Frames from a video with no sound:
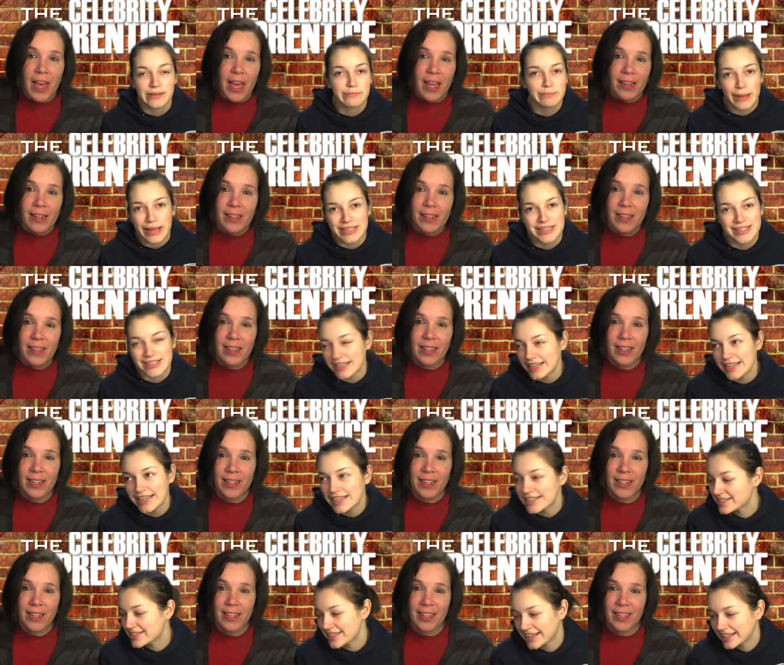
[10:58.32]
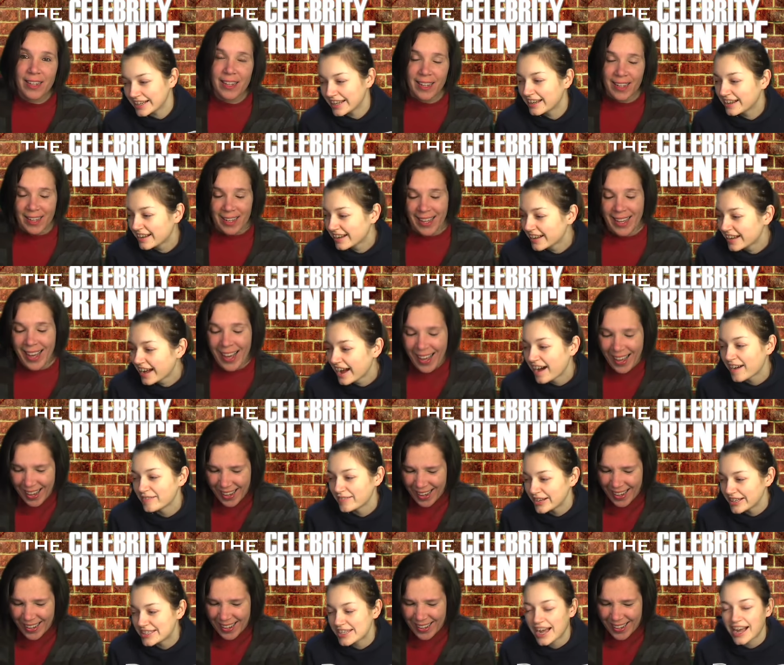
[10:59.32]
Speaker 1: besties. And how
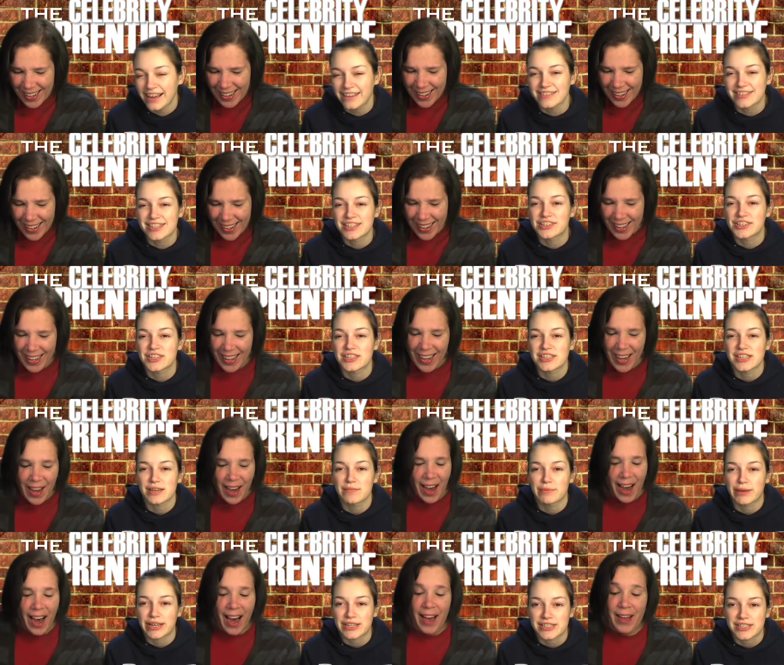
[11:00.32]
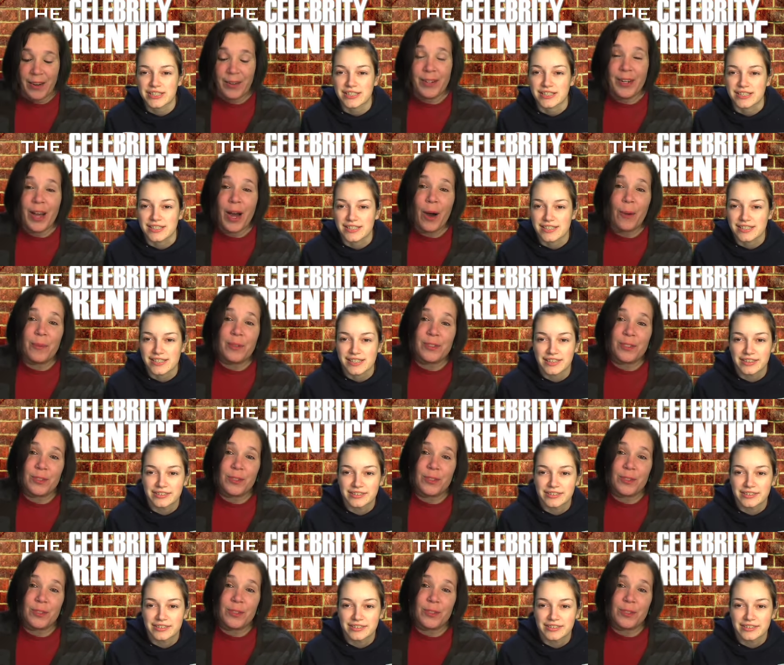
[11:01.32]
many times did she say besties? I don't know, but